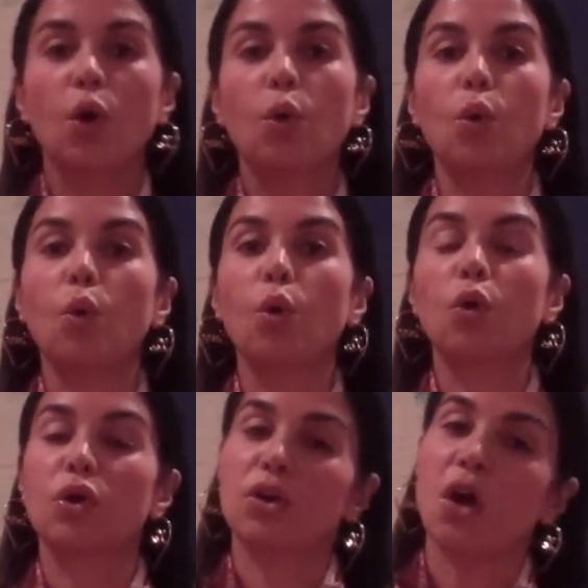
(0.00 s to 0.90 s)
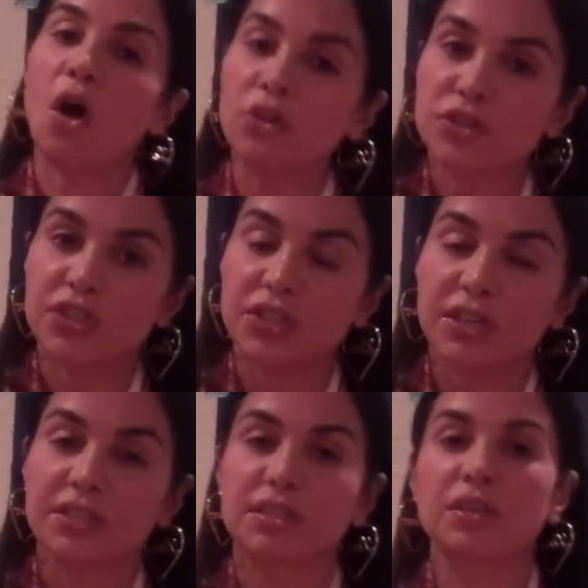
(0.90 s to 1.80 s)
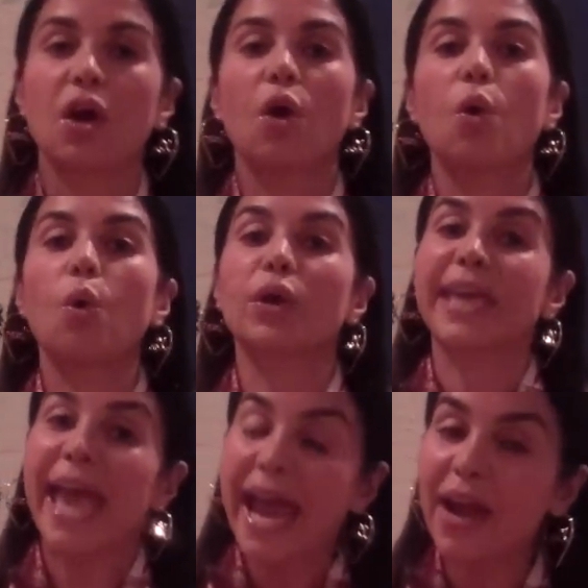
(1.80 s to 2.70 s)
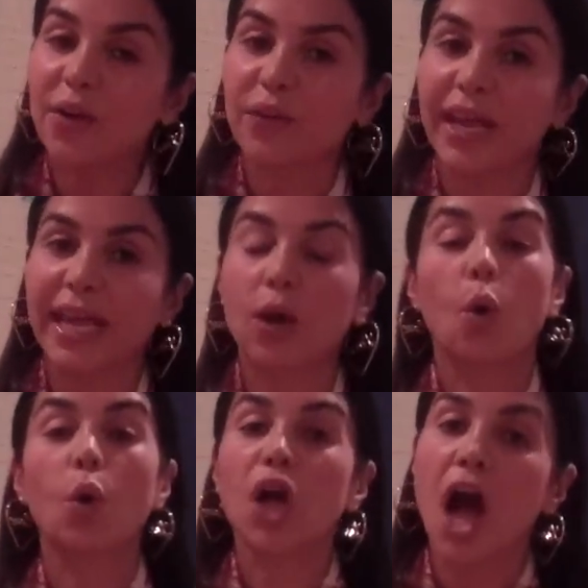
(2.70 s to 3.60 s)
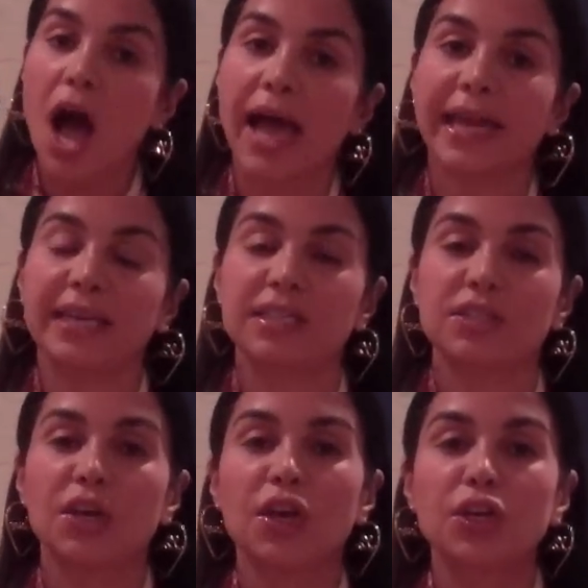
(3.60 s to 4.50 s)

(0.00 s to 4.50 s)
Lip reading: or conscious or caring or kind